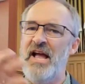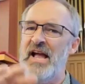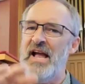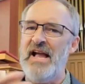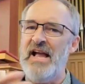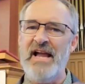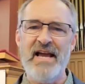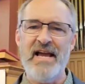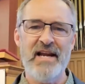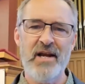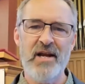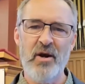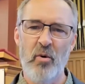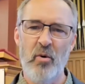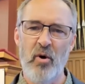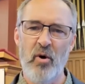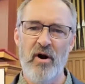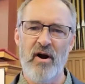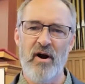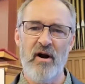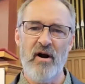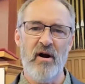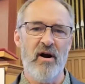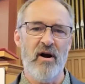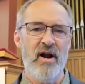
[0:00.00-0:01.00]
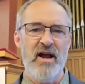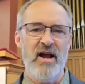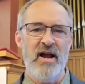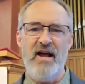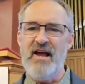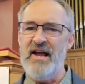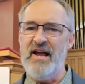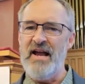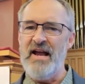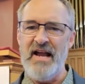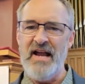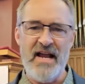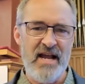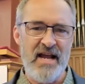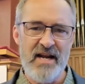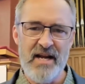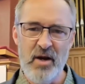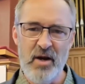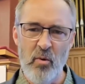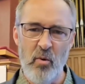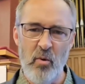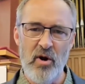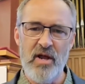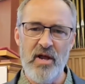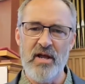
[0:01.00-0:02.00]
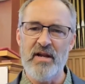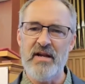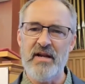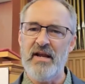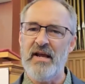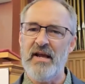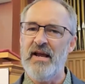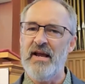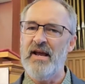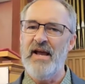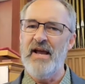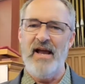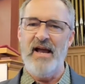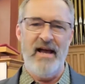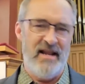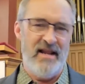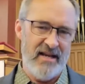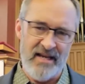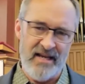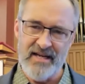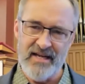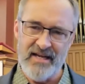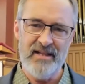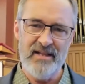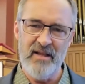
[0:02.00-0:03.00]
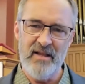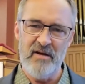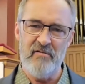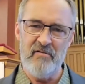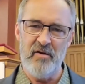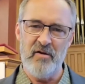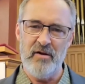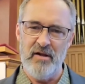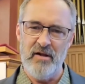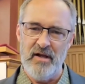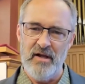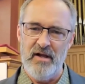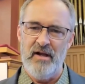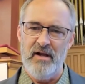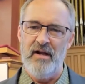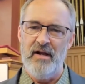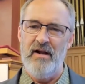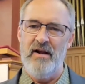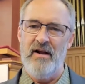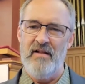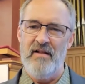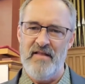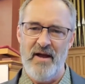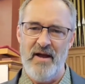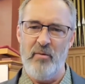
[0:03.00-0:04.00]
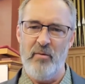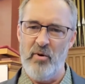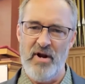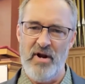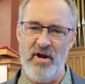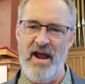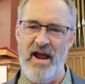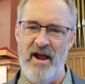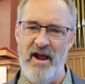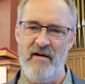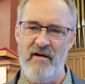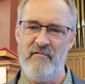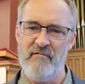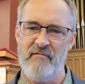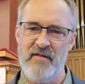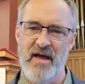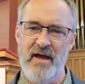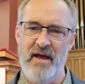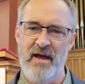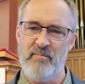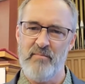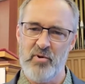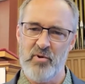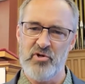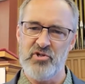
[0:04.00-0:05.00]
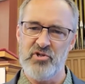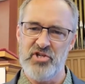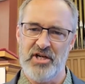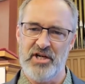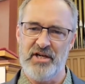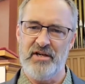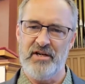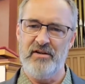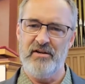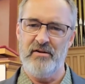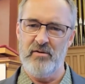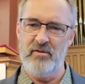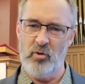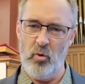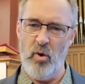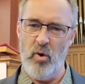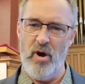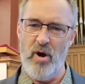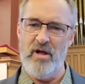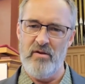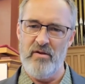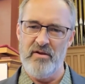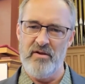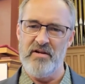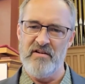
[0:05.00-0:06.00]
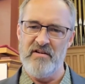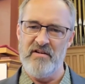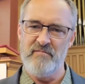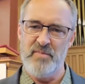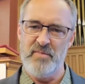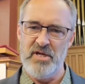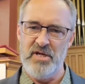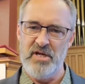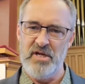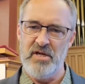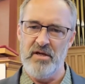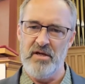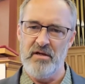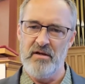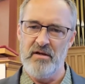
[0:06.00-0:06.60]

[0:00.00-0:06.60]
anywhere, anywhen, at any level, that would have that particular quality of being